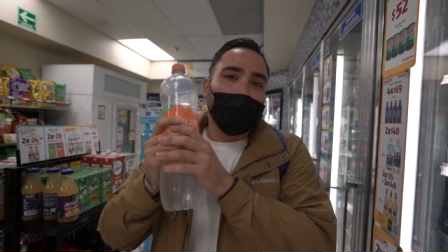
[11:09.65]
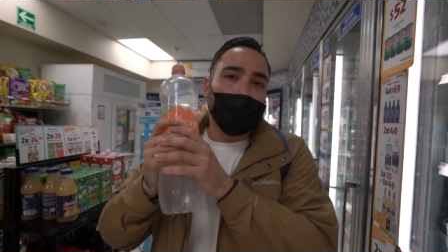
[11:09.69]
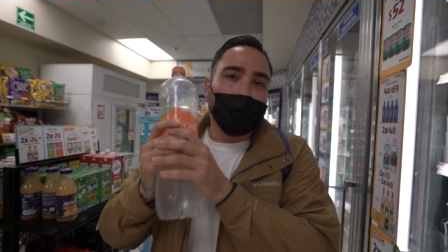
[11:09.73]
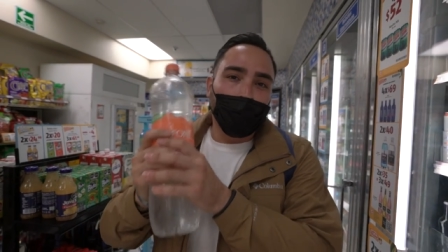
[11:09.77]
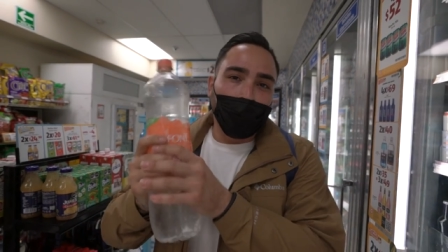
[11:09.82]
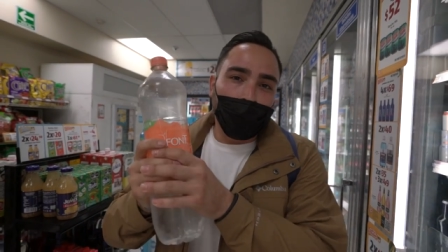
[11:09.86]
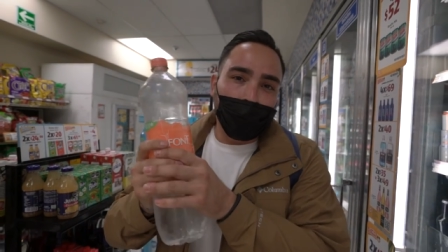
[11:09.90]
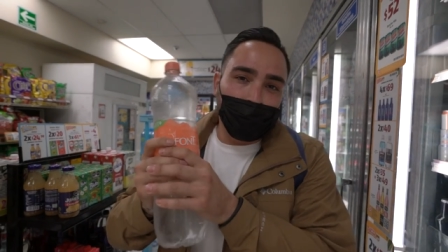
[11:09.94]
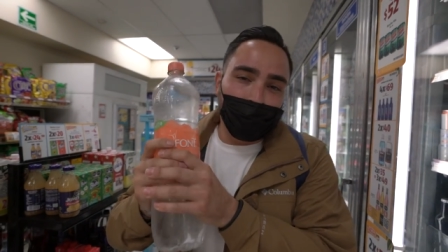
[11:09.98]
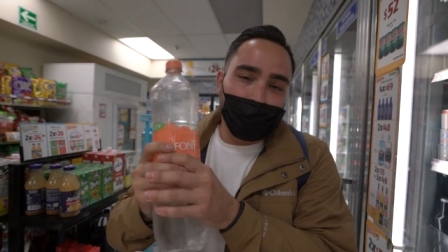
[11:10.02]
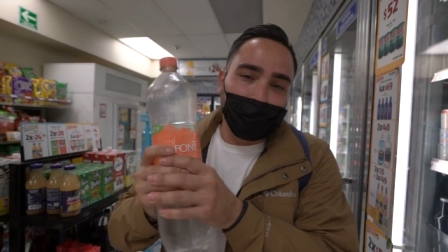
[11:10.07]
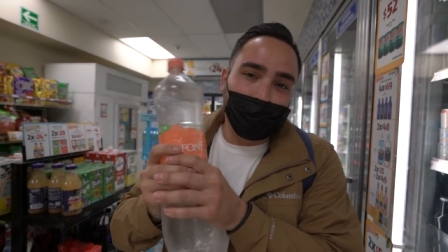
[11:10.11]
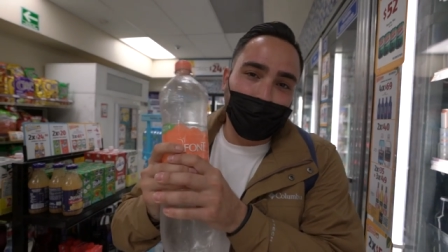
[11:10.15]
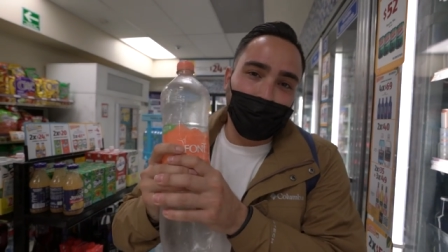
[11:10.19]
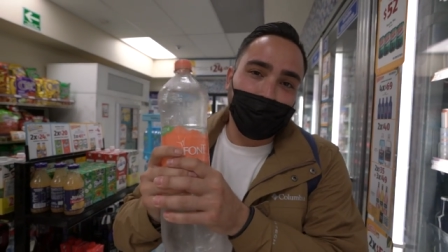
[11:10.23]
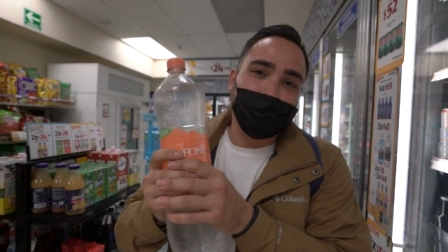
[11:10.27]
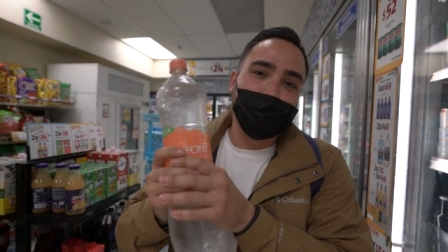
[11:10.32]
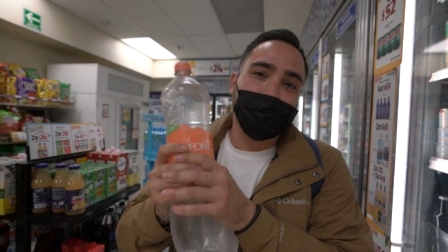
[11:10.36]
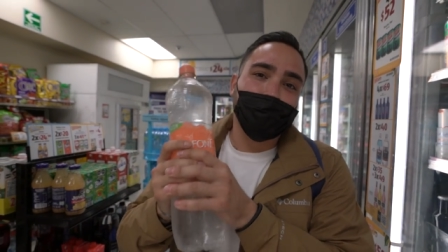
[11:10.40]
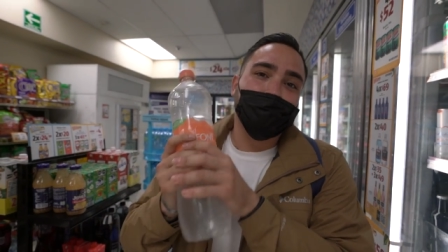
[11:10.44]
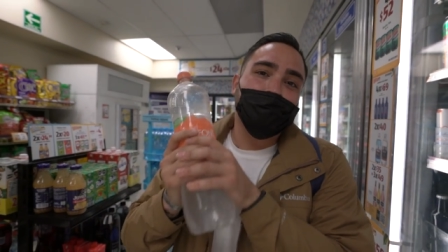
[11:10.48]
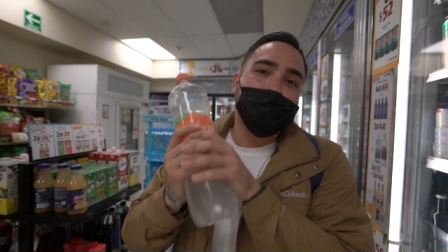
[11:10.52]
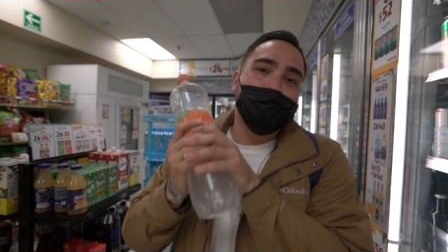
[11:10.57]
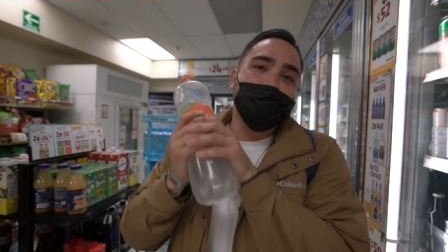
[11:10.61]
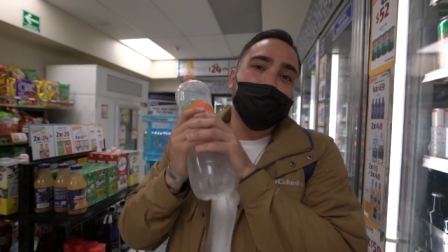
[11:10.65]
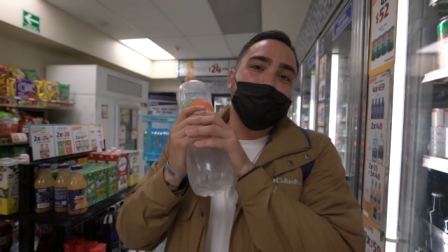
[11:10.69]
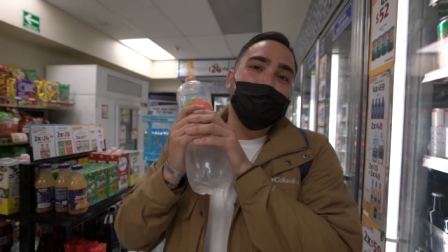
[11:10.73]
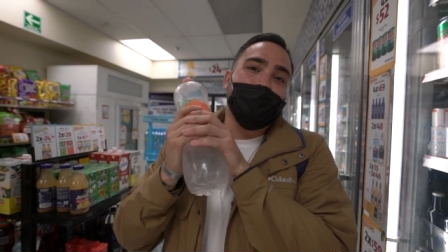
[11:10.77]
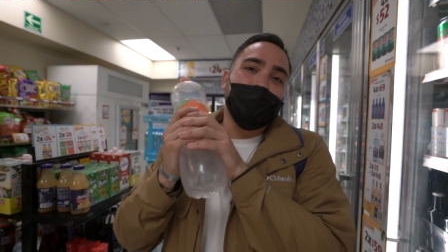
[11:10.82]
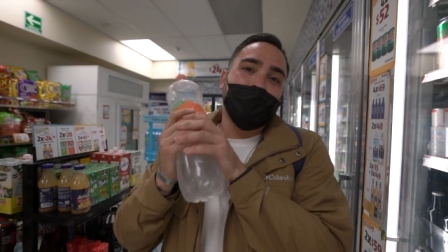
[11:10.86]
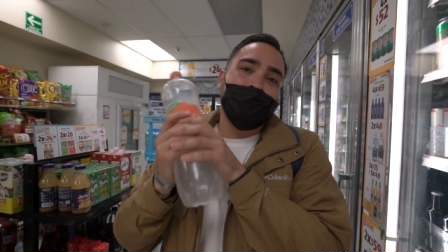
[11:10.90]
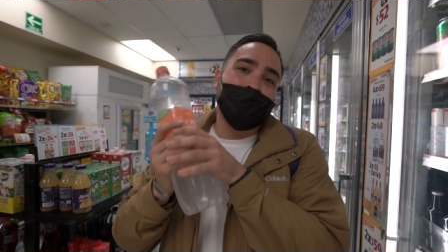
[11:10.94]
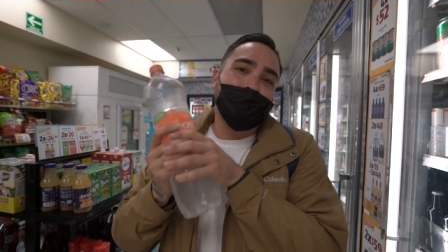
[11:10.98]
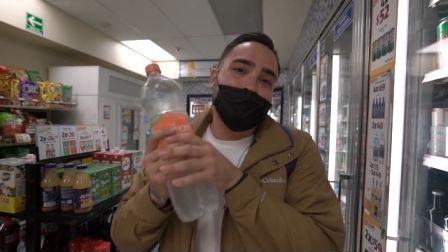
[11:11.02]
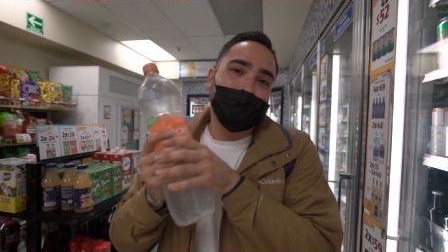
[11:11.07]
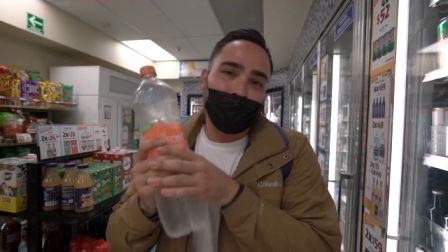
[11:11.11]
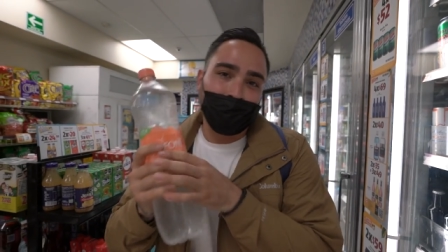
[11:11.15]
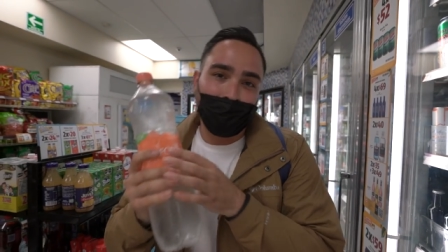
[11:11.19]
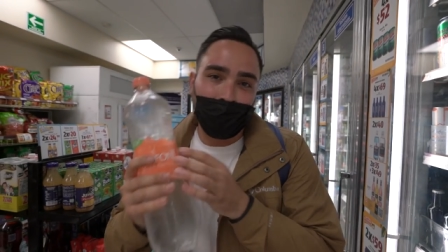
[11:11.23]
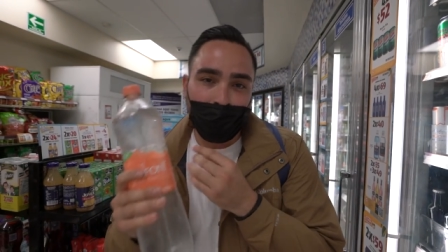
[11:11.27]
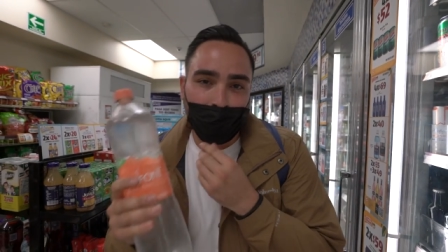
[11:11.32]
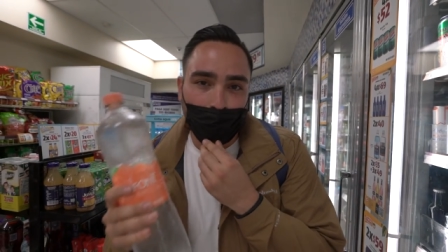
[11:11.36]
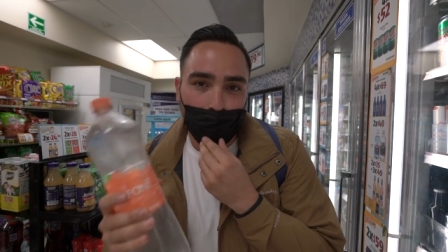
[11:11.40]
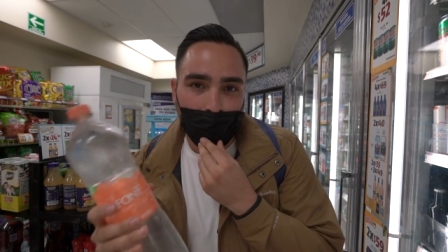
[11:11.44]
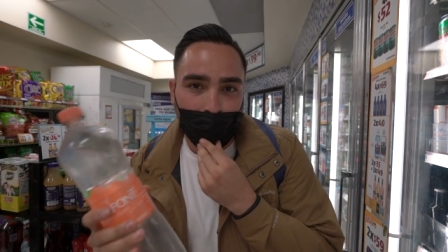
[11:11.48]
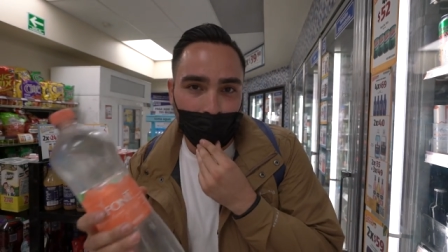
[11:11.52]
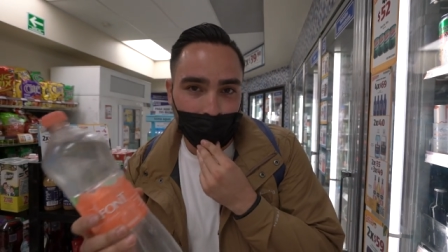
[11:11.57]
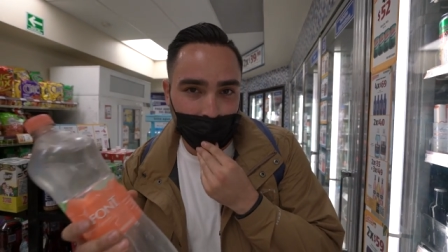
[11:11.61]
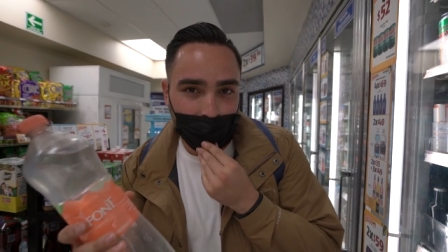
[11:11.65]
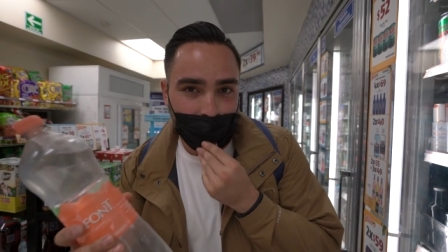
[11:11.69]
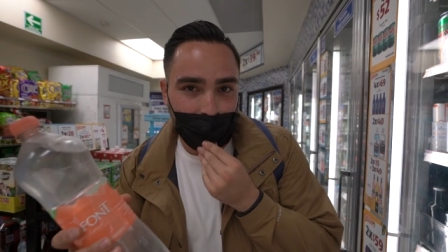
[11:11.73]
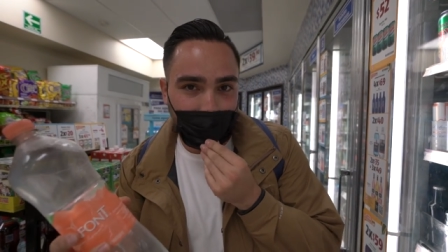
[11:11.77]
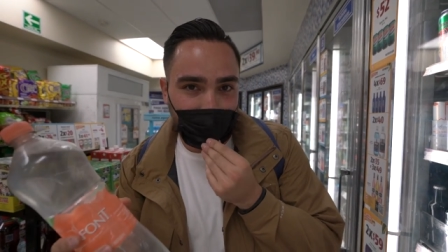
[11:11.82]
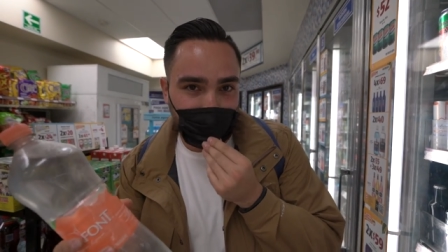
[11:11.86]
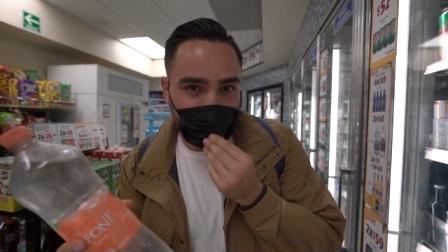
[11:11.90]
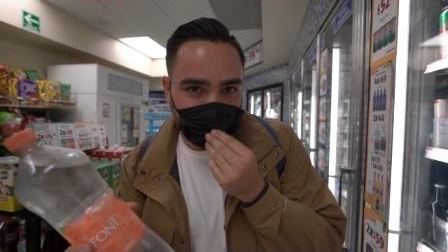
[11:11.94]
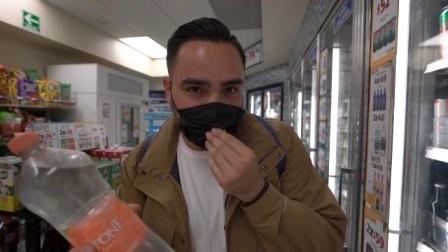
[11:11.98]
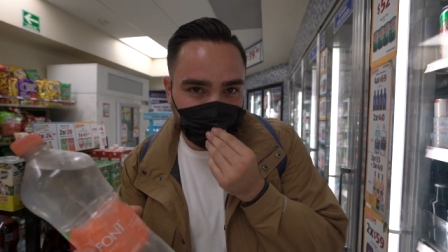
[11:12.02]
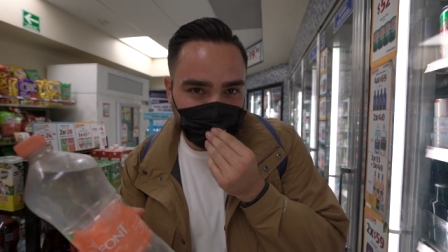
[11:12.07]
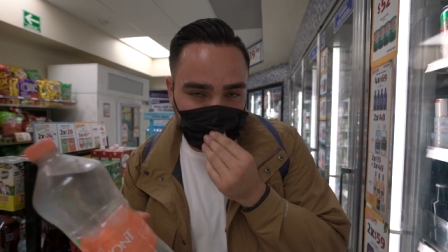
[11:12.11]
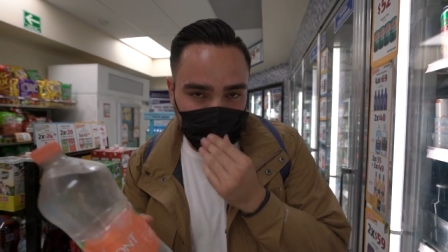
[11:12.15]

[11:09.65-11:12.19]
one of the things you're gonna be buying a lot while here in the